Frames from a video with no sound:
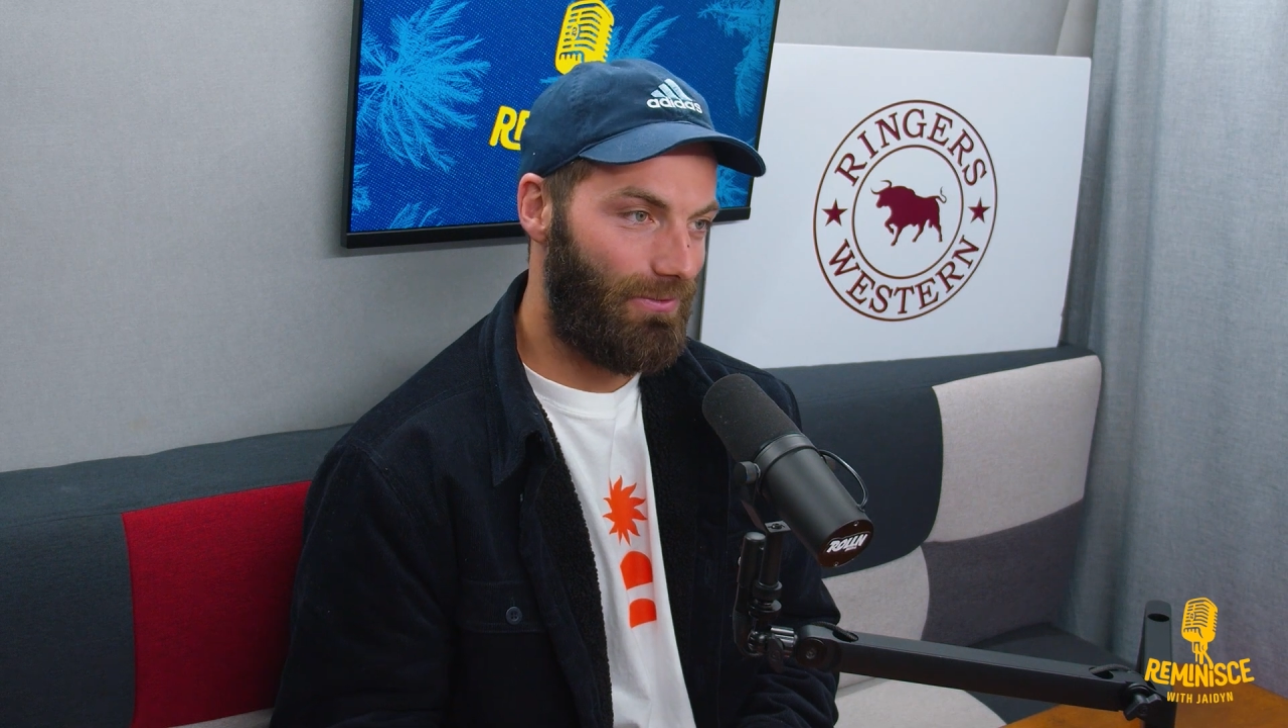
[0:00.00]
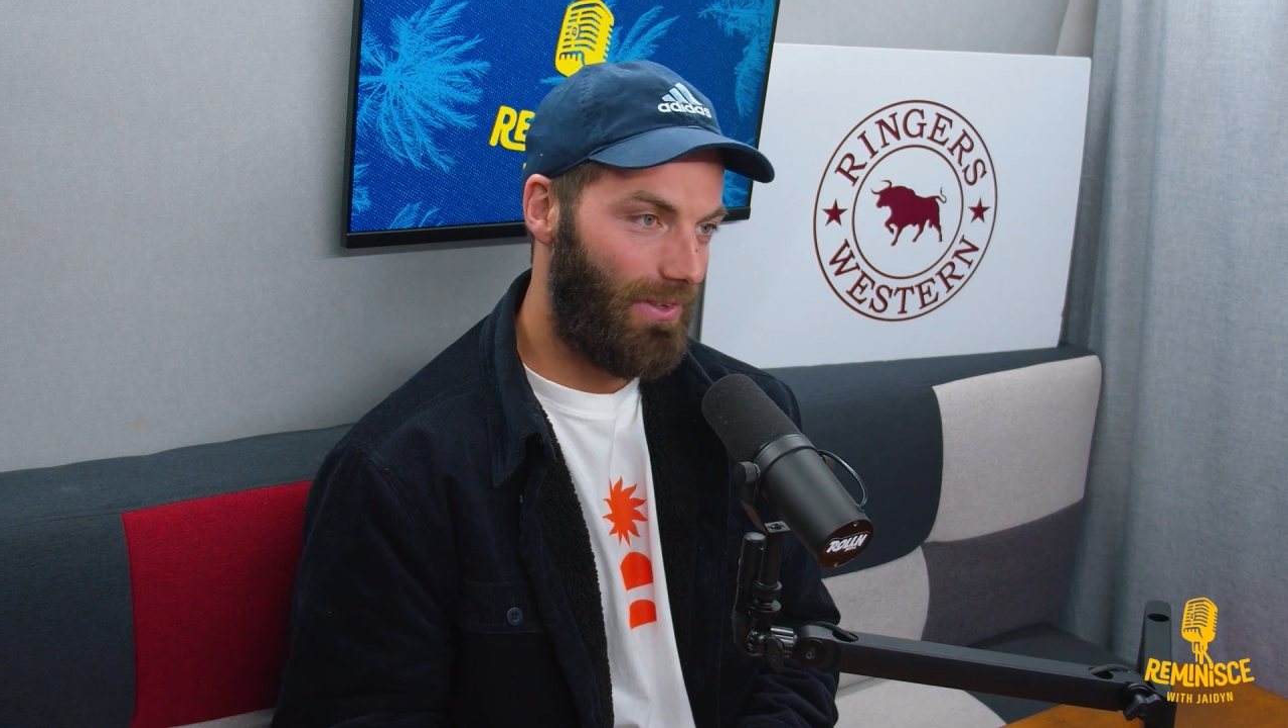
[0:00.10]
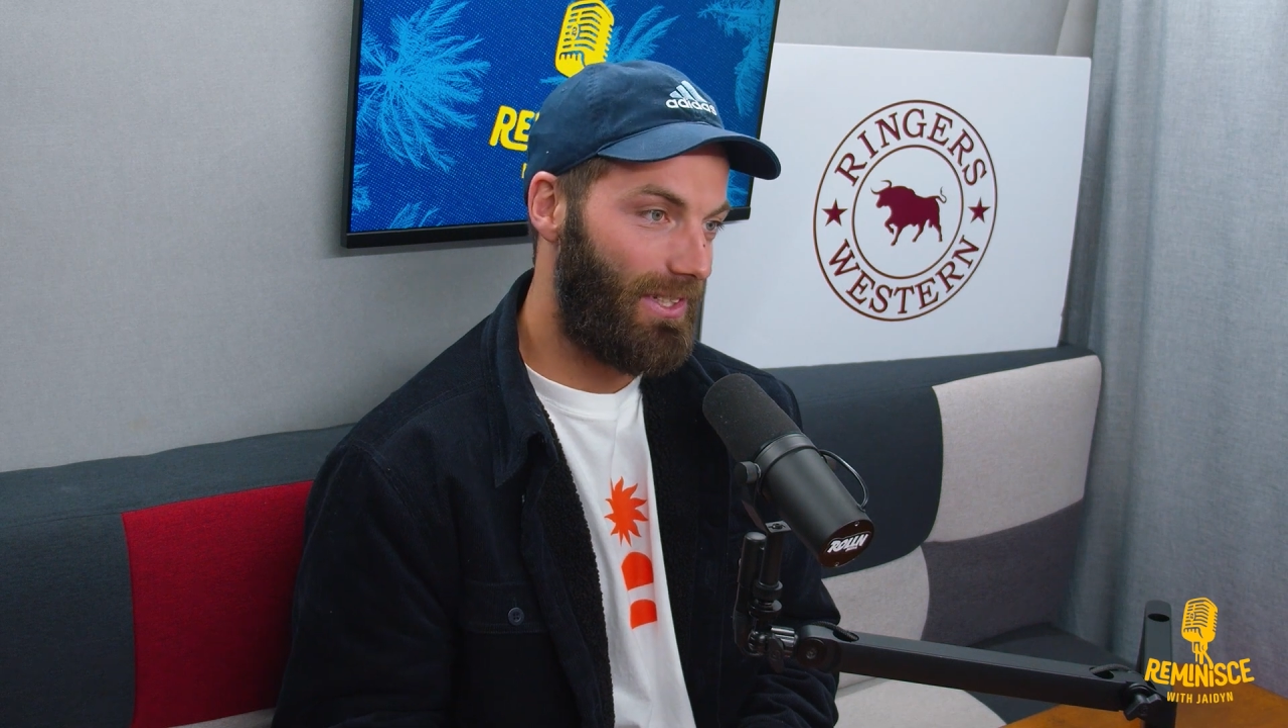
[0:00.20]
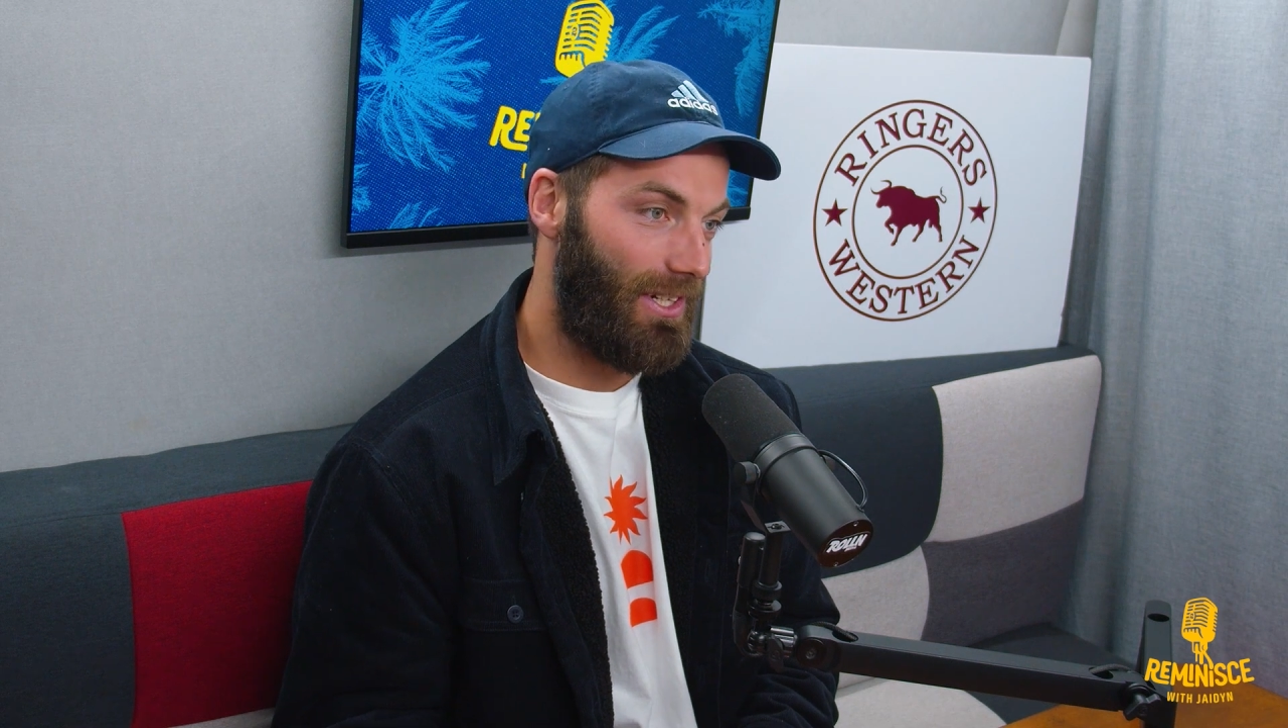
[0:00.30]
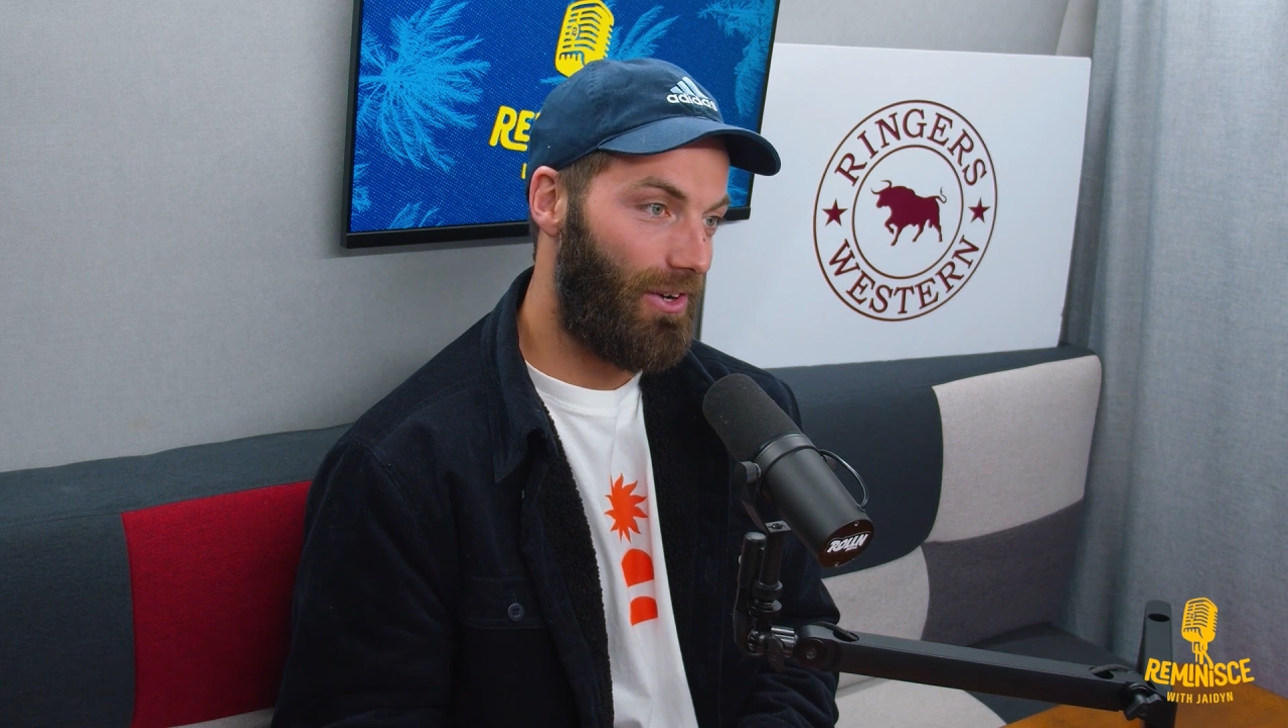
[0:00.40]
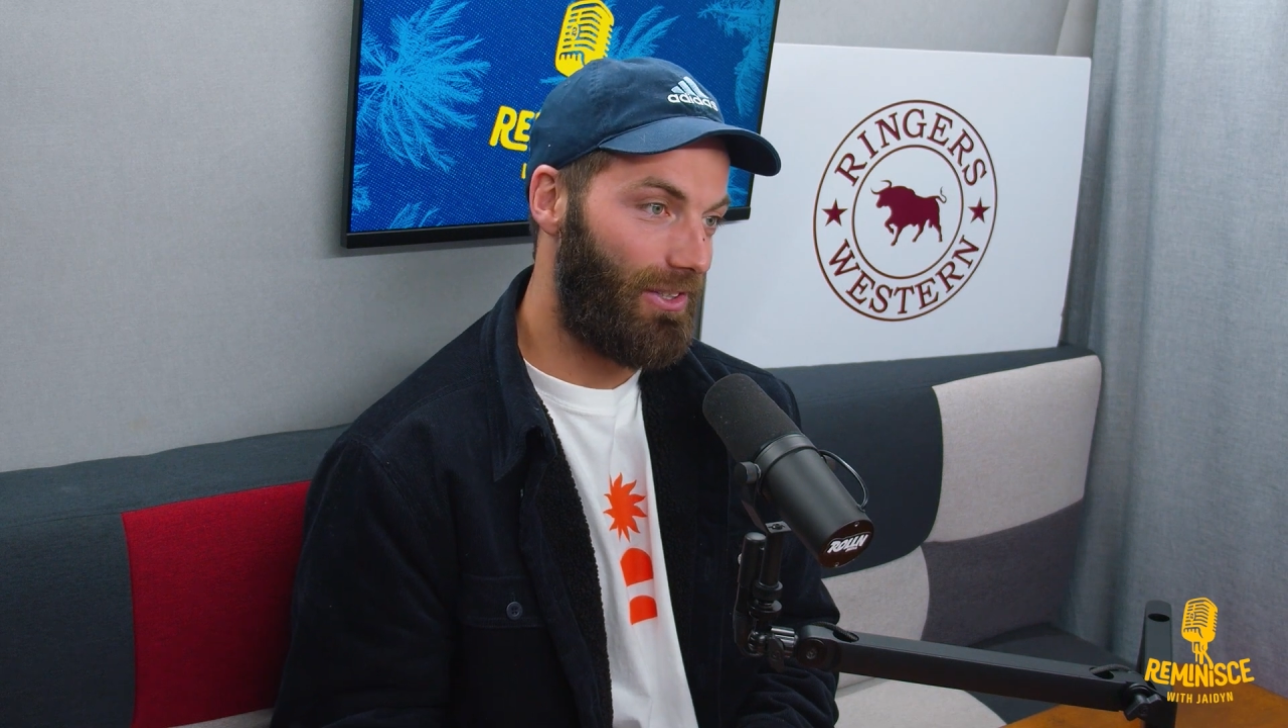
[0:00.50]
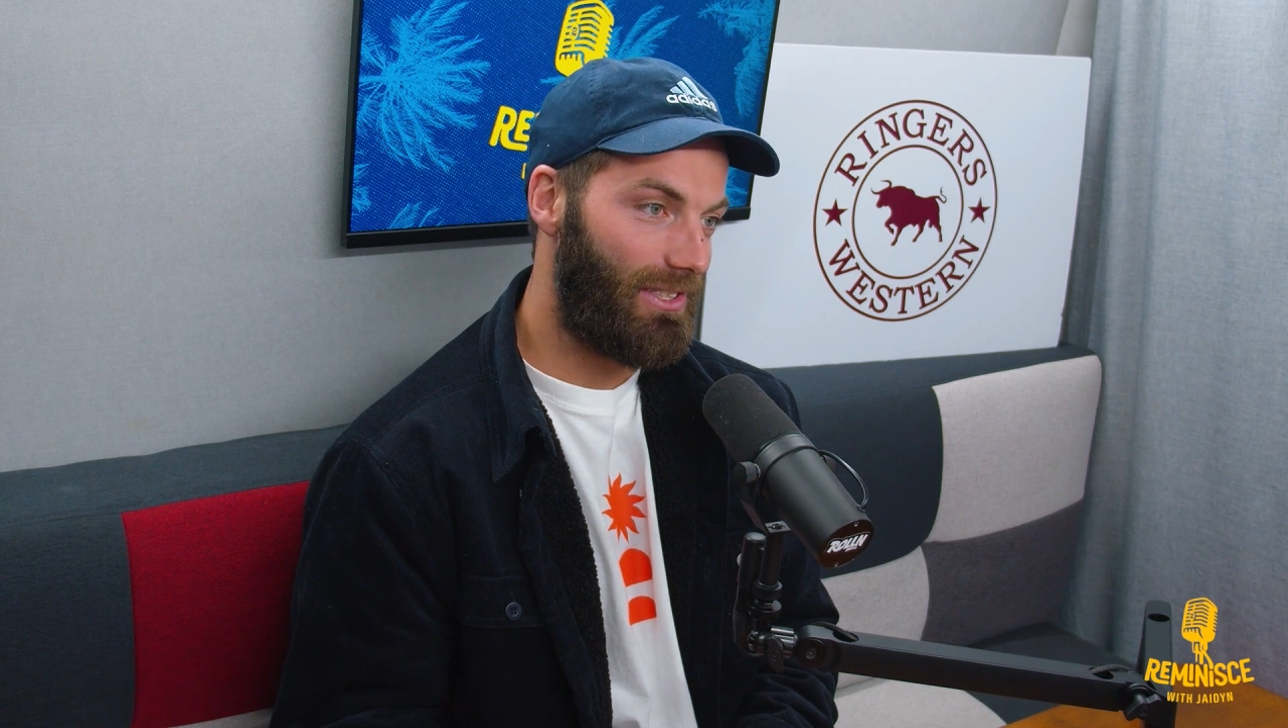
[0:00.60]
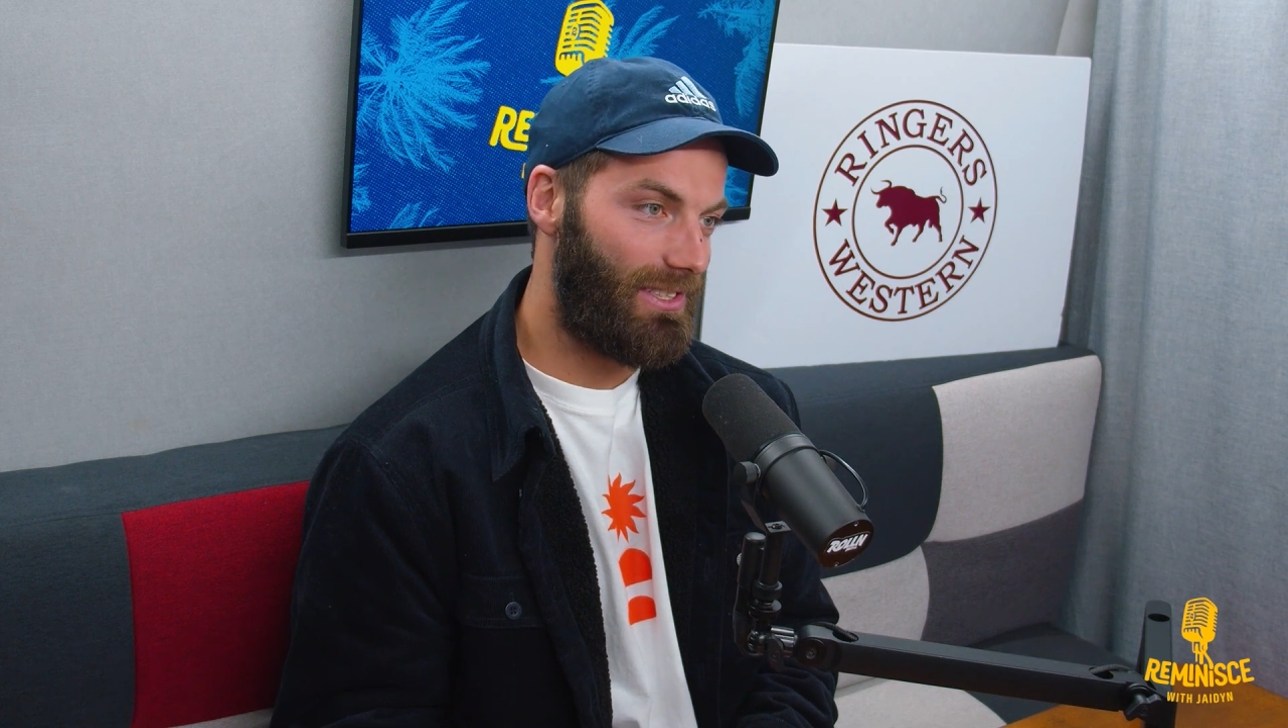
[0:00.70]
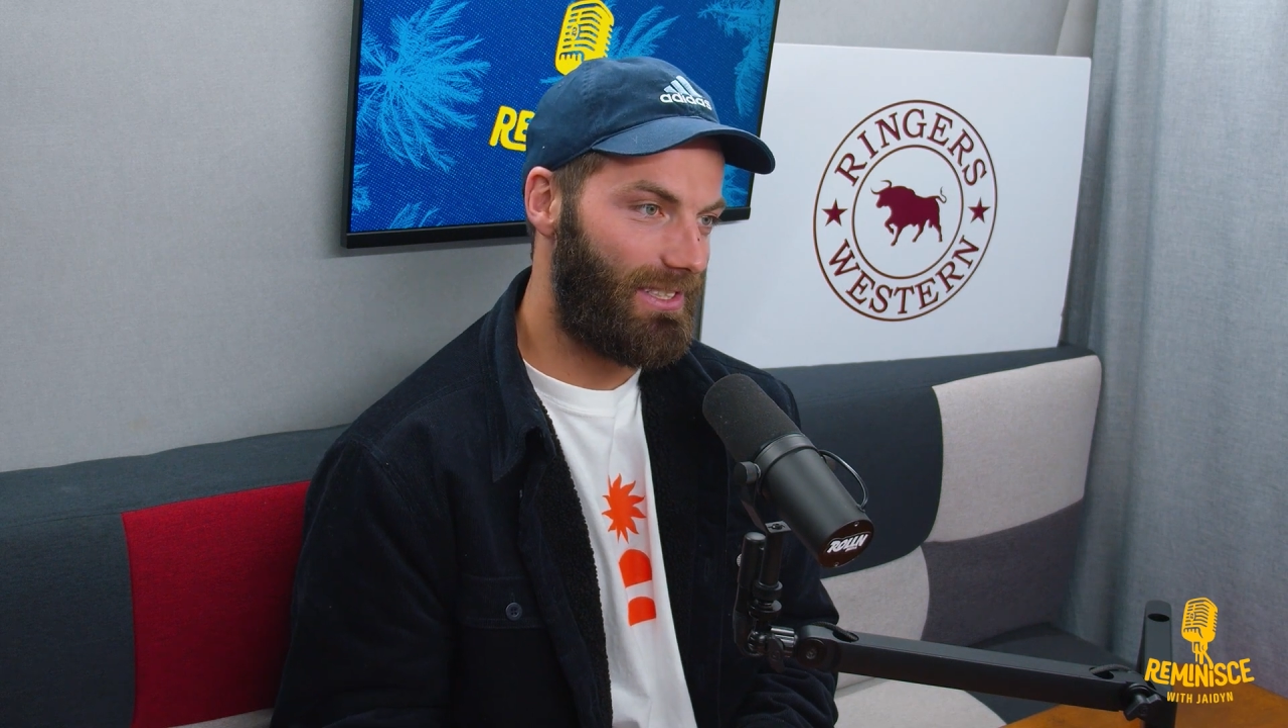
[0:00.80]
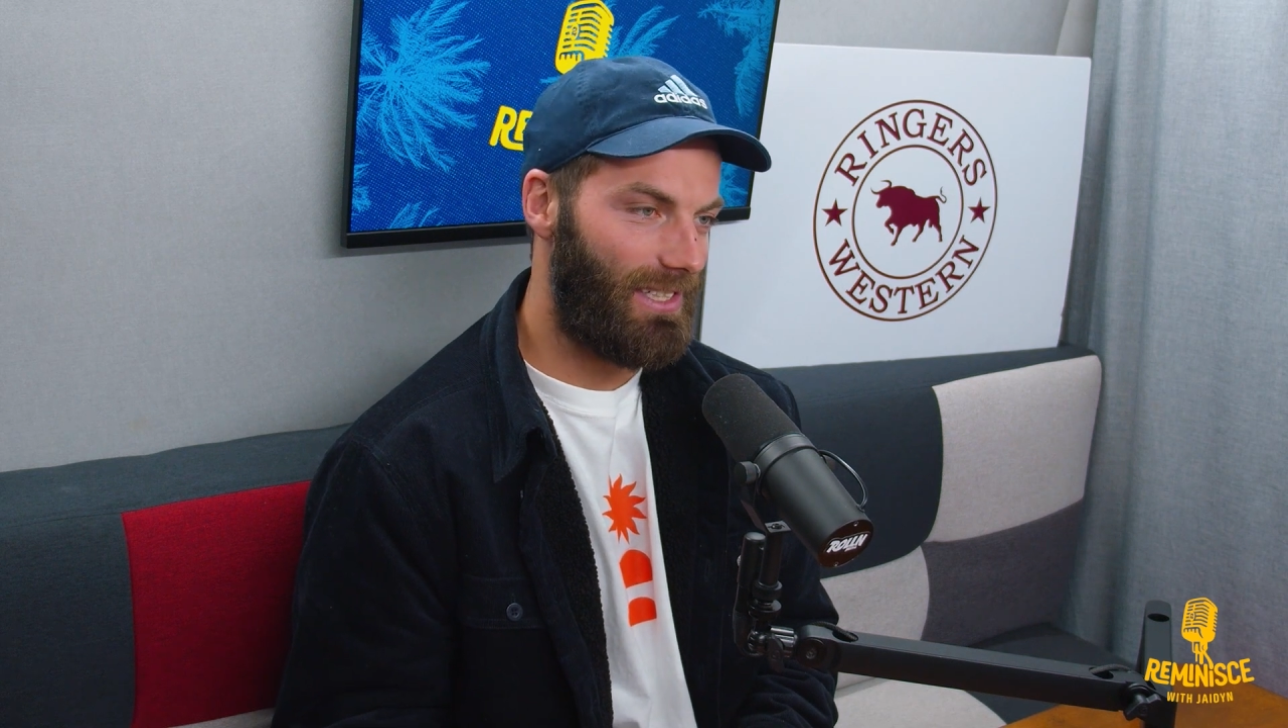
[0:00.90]

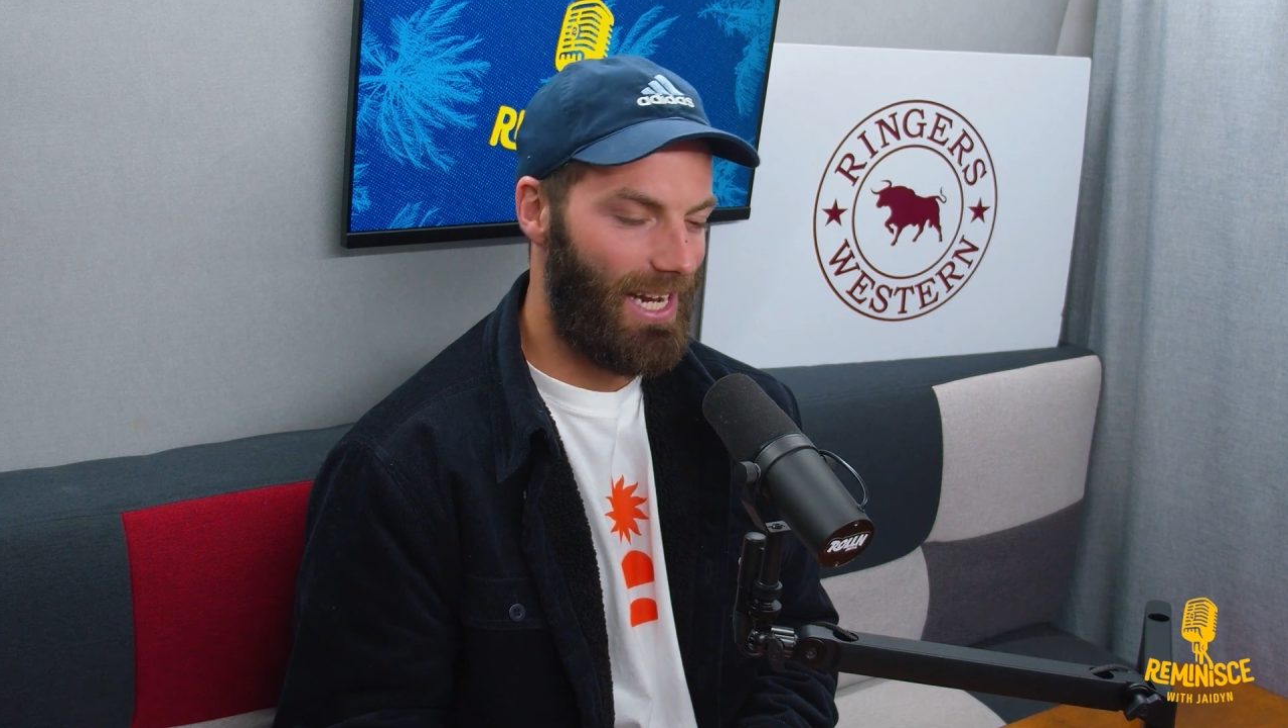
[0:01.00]
$50